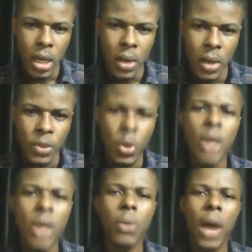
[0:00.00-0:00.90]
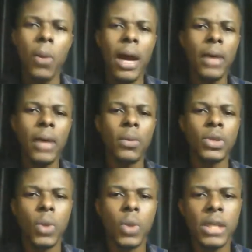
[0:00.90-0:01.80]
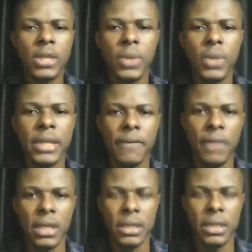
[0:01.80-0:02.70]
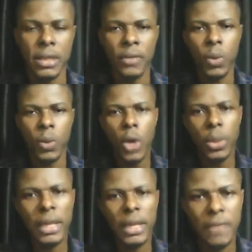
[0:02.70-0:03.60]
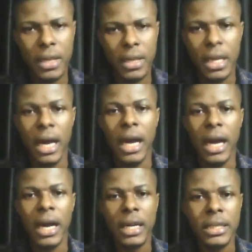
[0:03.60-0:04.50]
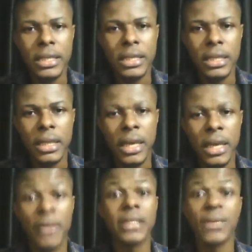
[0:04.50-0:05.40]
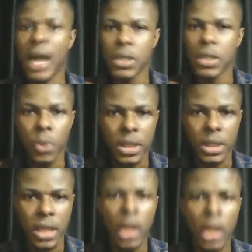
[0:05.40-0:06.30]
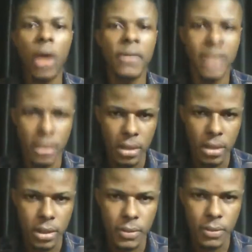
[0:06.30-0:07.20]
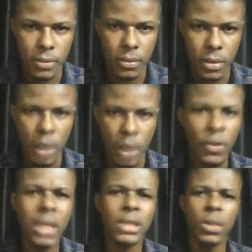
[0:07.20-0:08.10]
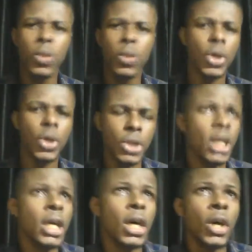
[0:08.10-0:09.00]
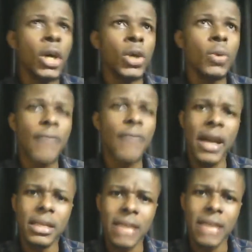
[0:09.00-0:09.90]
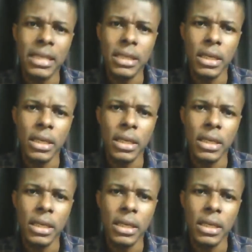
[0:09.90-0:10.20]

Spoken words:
So why? So what's the reason for this? The world we live in, it's characterized with a lot of things. If you look at the world, you will find out that